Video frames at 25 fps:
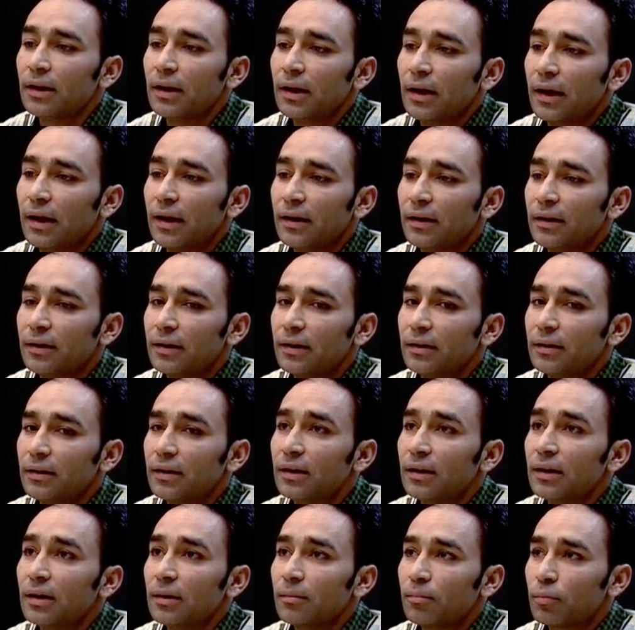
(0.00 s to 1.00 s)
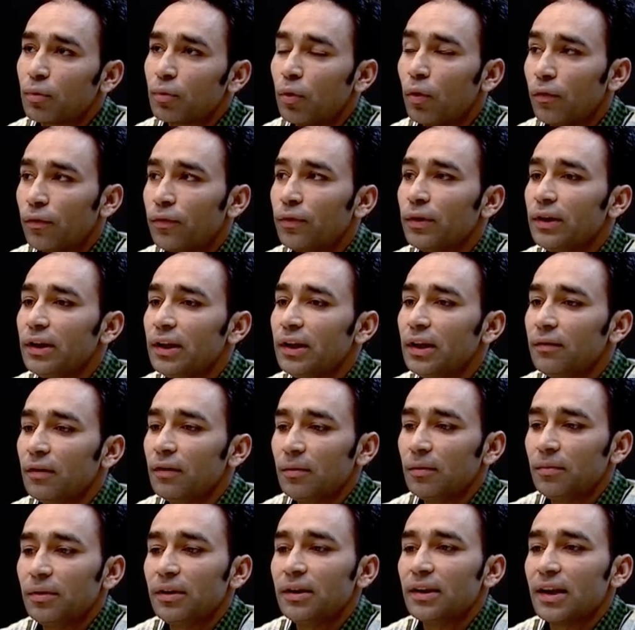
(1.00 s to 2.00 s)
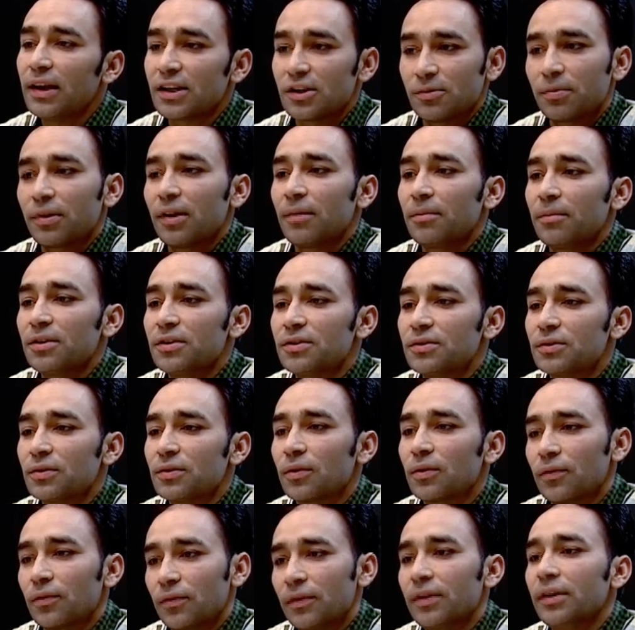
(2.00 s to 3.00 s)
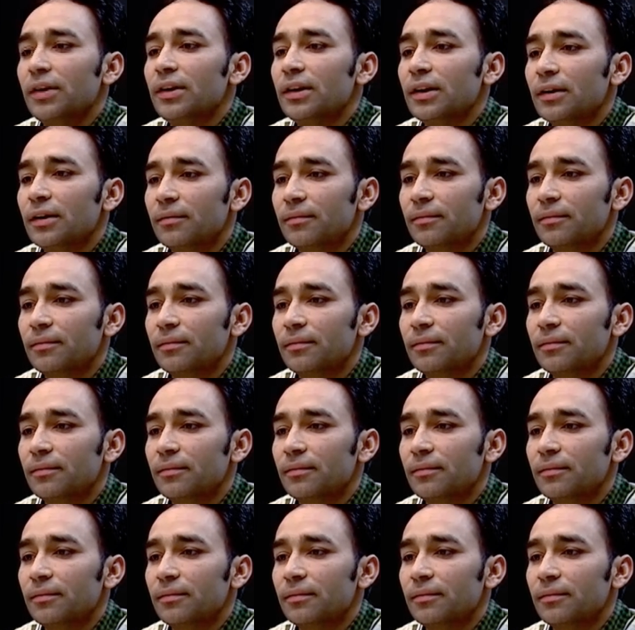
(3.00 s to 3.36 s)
And hopefully he will be next Prime Minister of India.